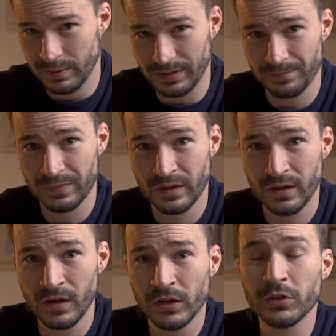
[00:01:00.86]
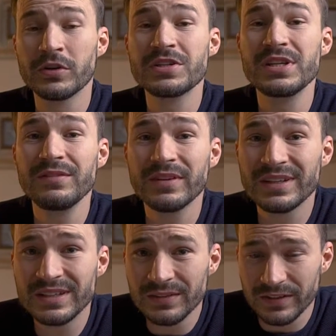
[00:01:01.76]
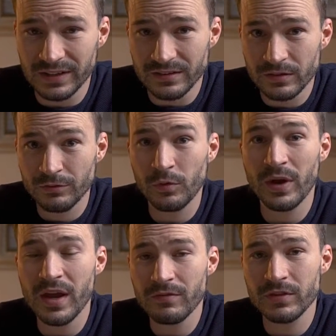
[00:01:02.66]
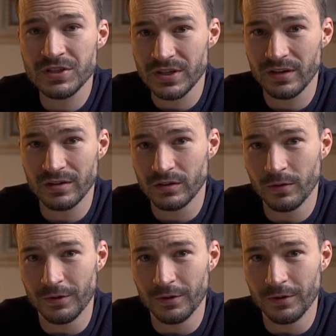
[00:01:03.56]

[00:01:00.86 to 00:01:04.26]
be. You'll receive a dividend for every share that you